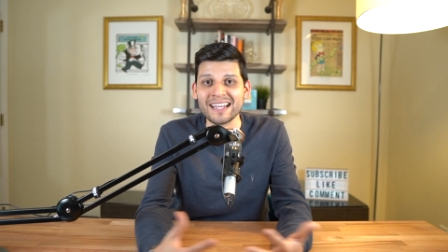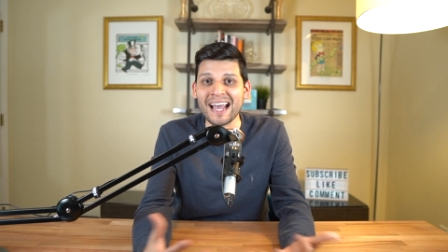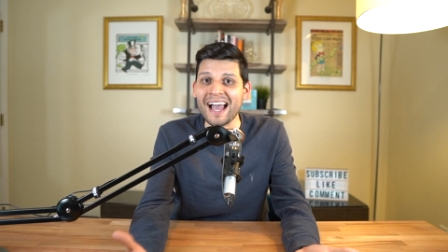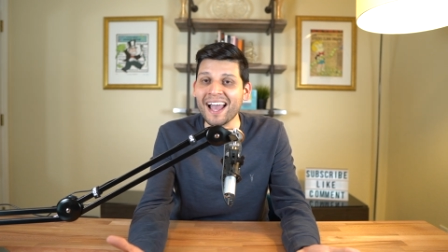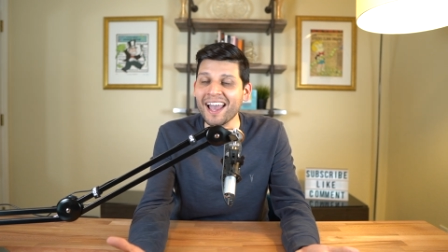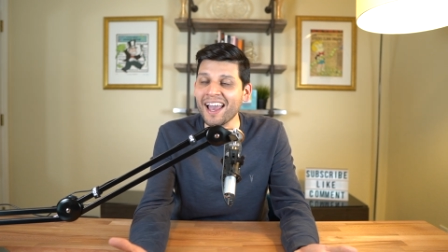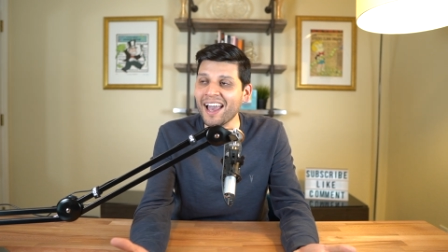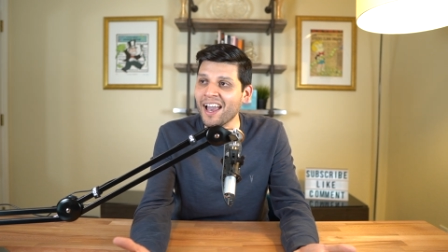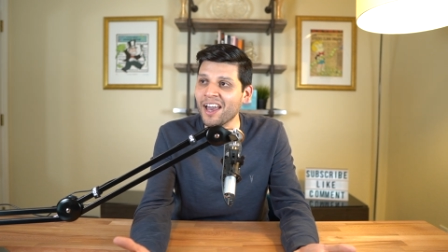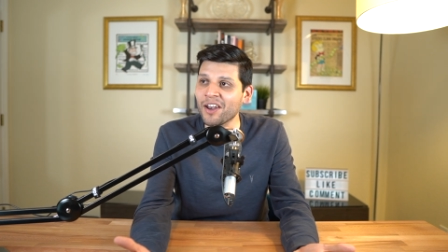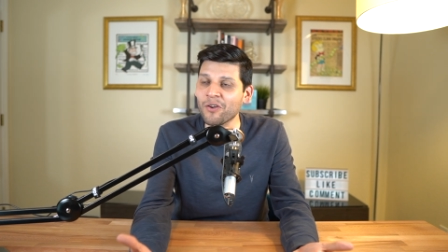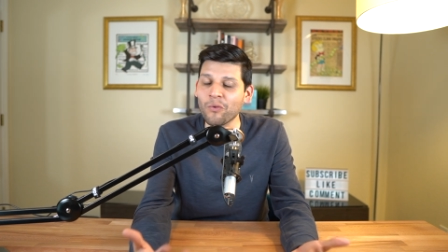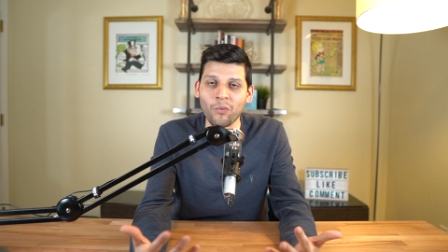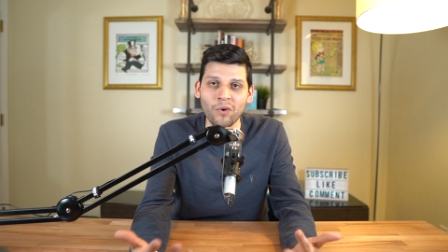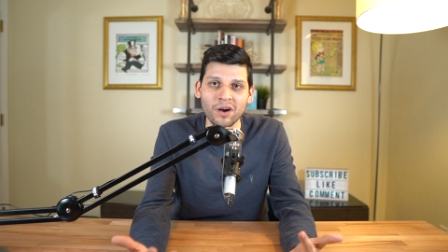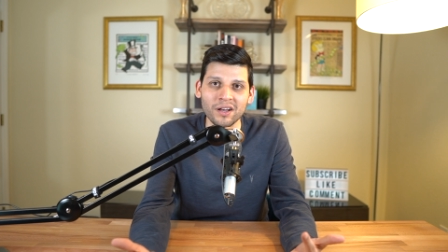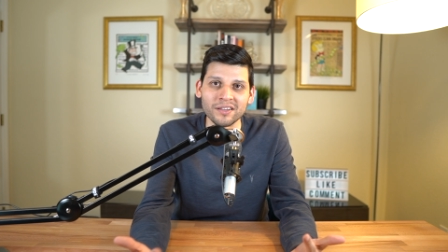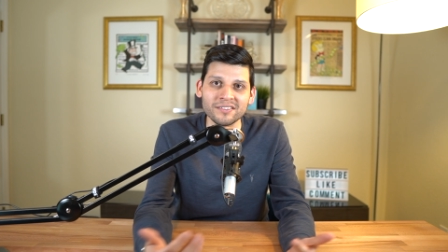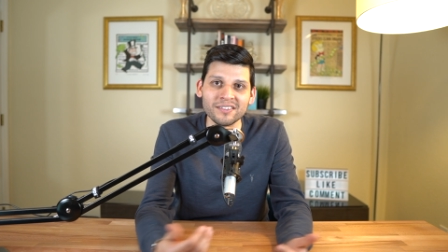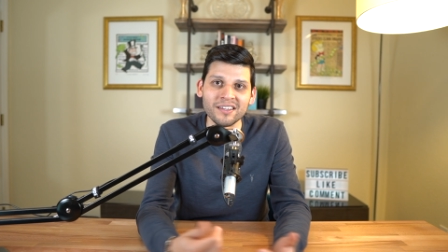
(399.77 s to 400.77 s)
I had
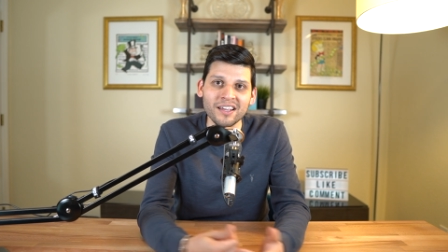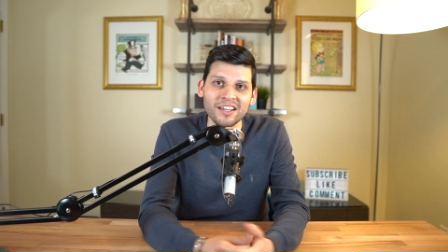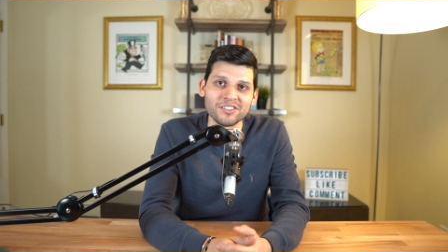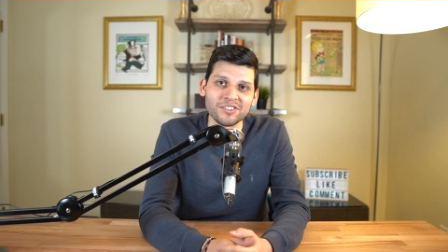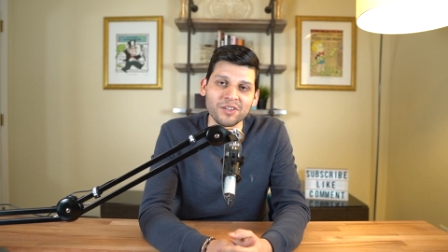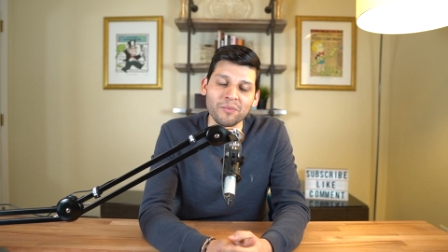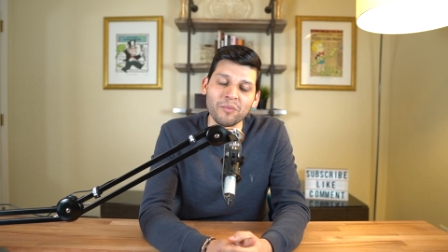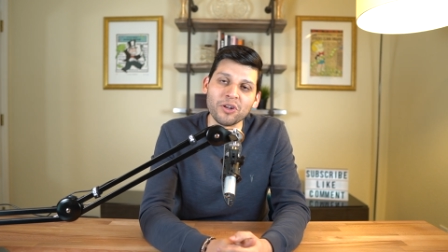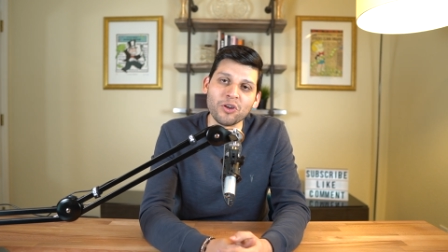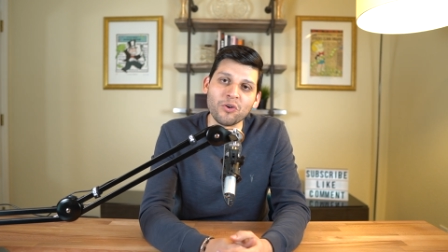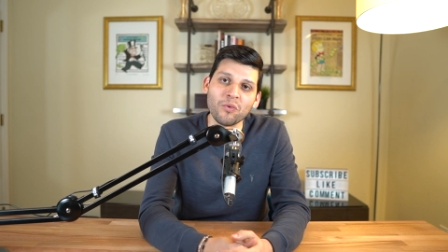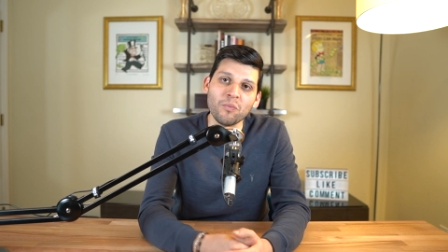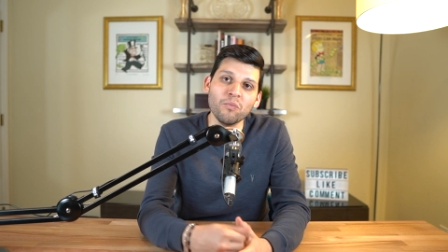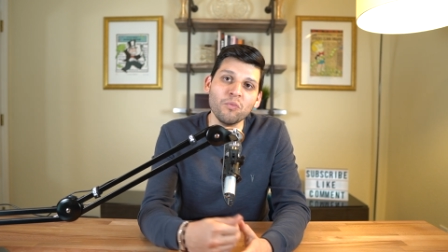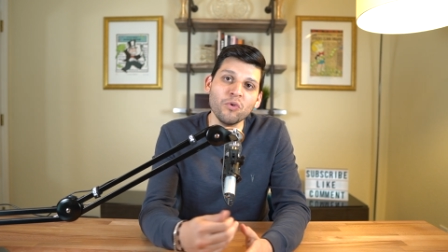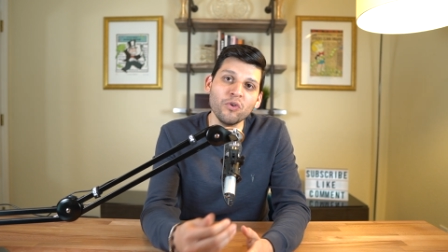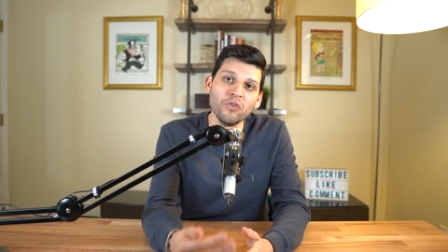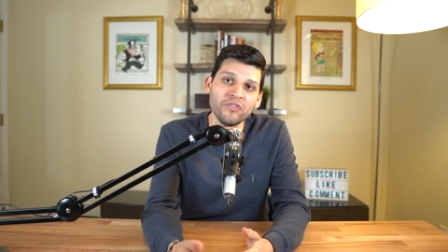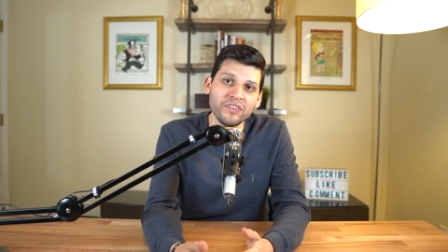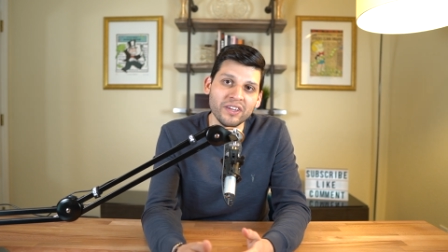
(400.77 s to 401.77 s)
once somebody who
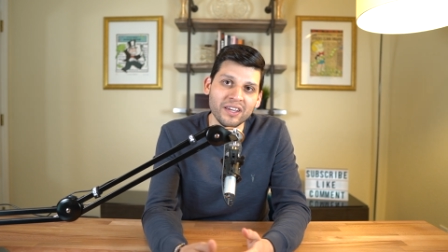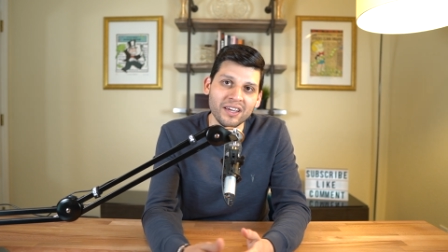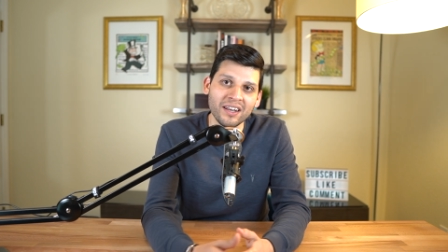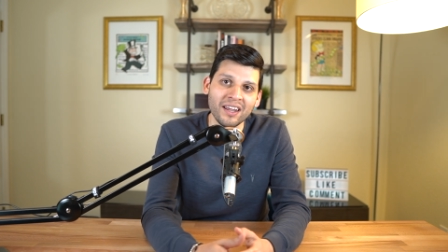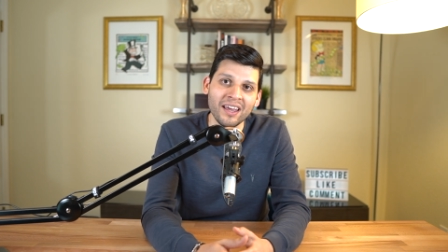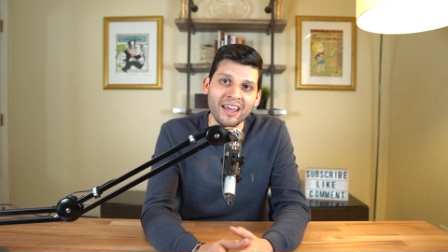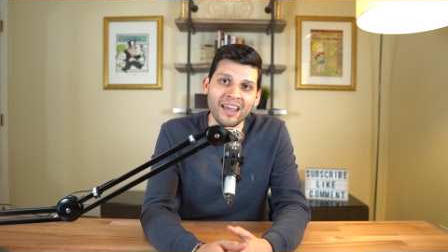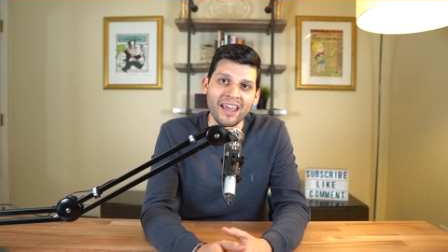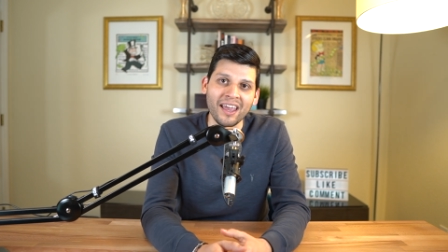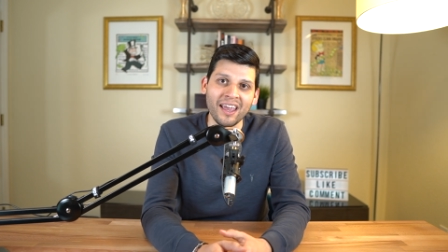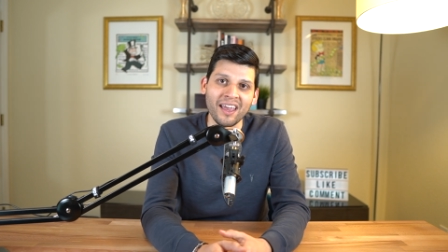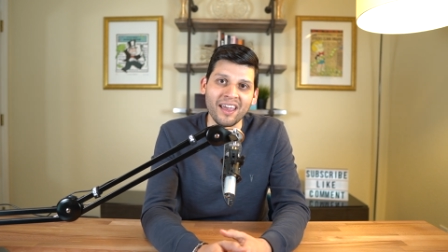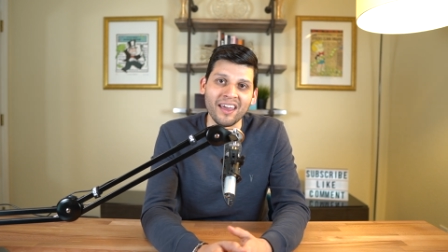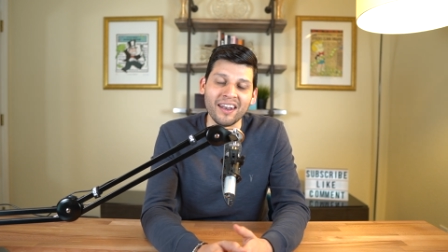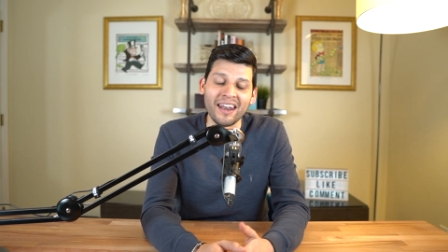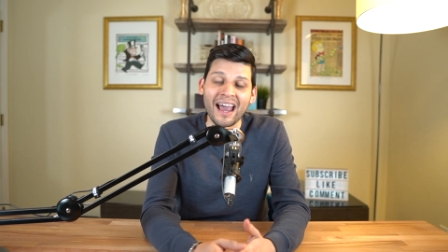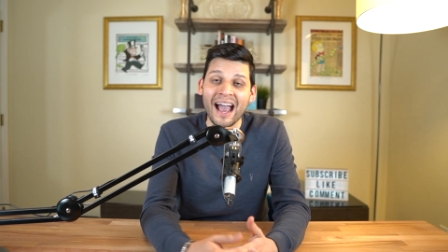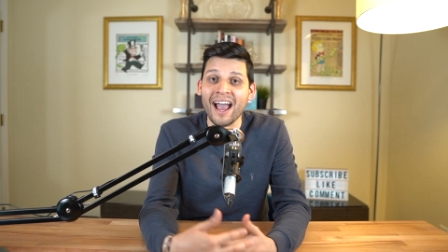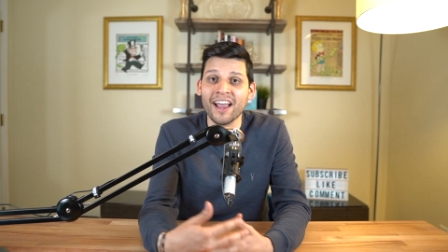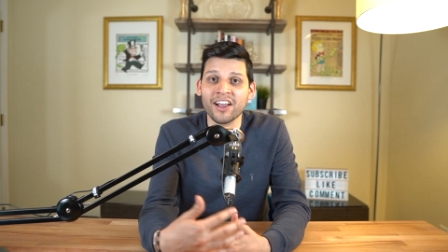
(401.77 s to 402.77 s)
moved in
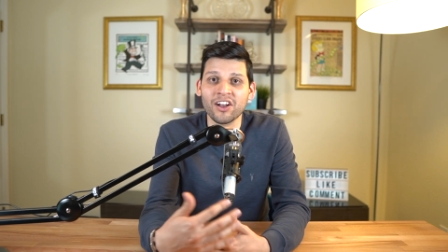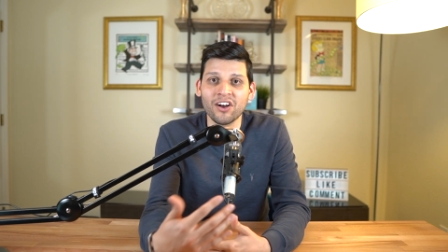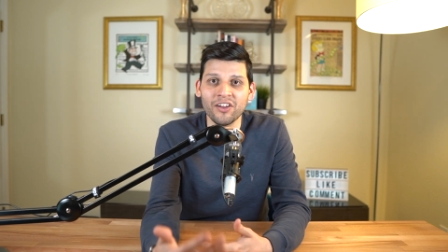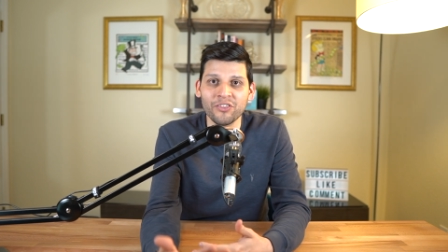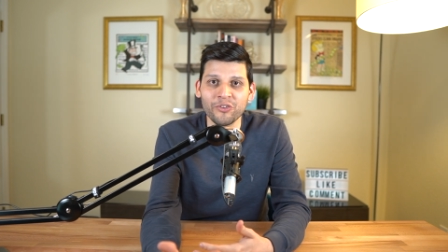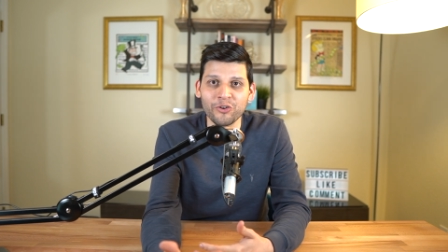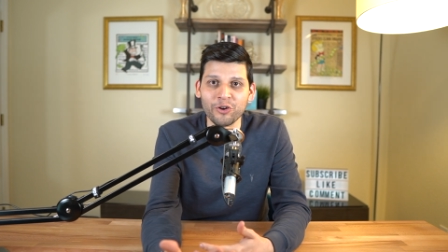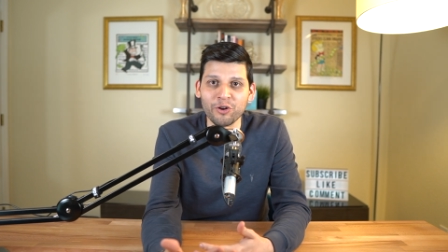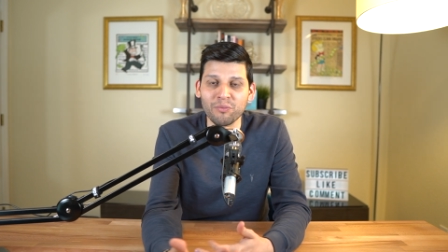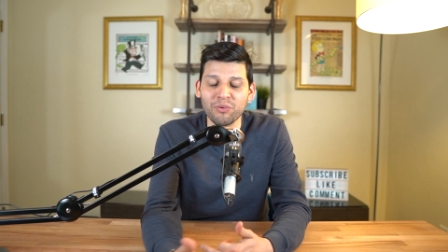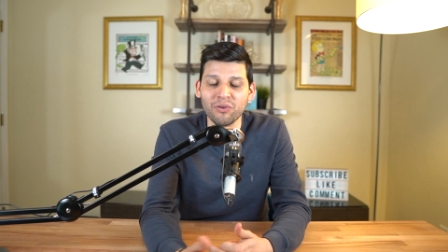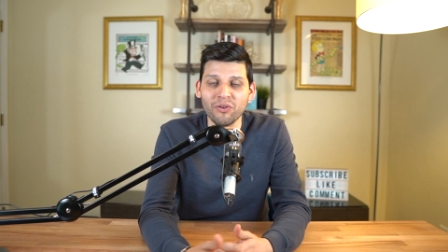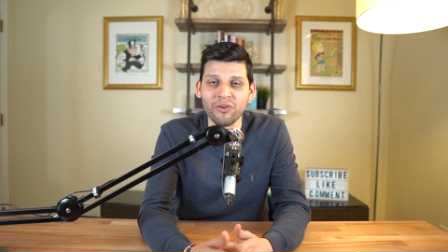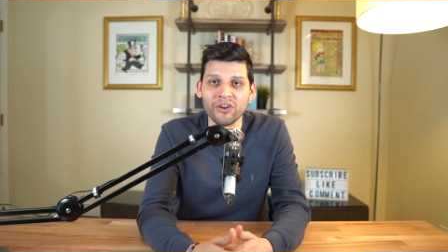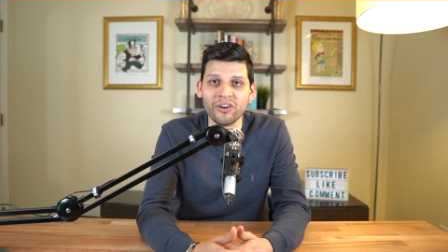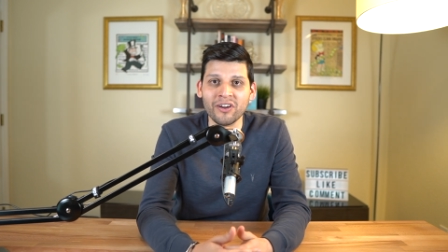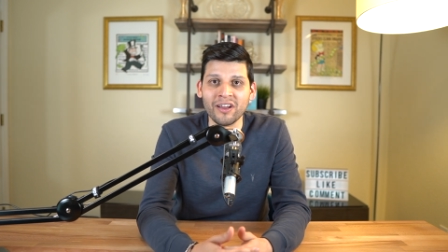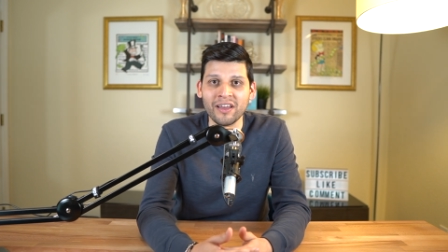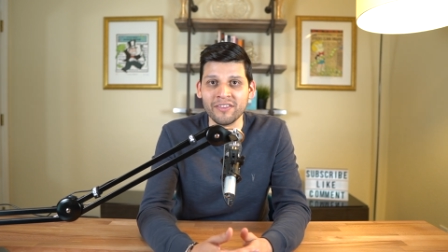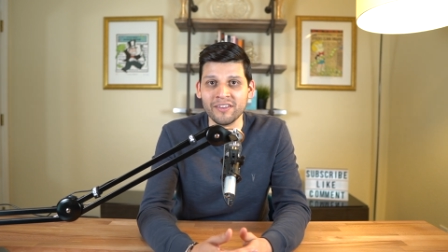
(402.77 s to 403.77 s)
and I called their
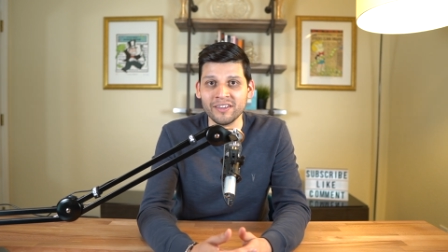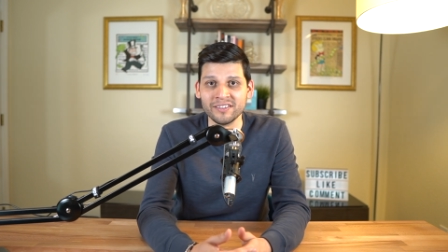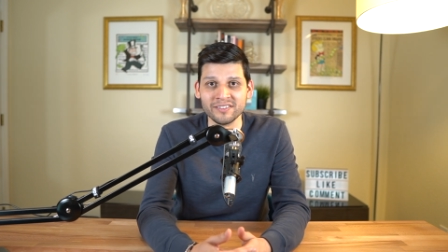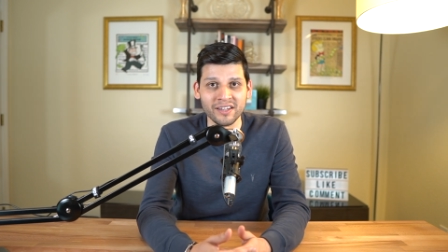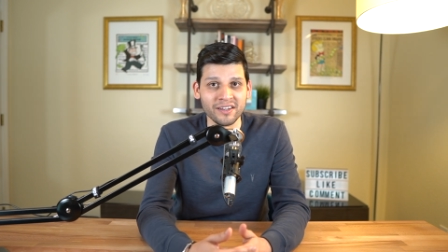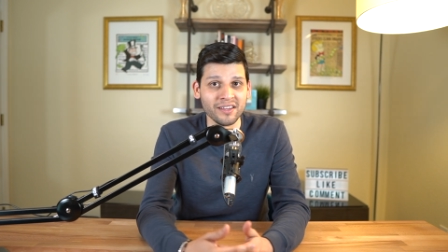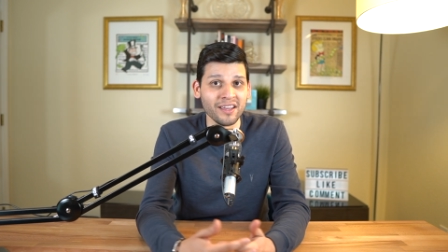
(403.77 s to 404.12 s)
employer and they said,